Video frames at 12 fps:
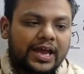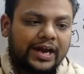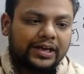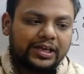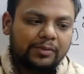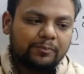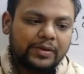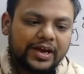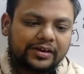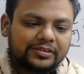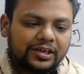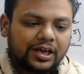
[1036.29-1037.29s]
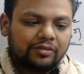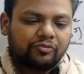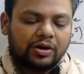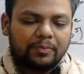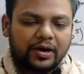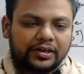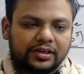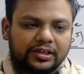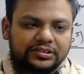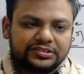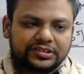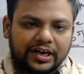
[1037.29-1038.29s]
And he made the alpha
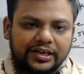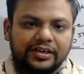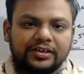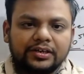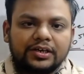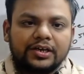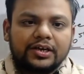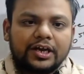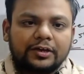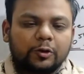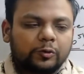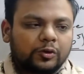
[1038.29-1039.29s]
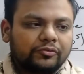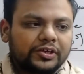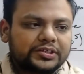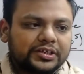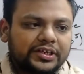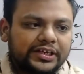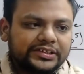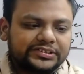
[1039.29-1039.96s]
particle strike, due to which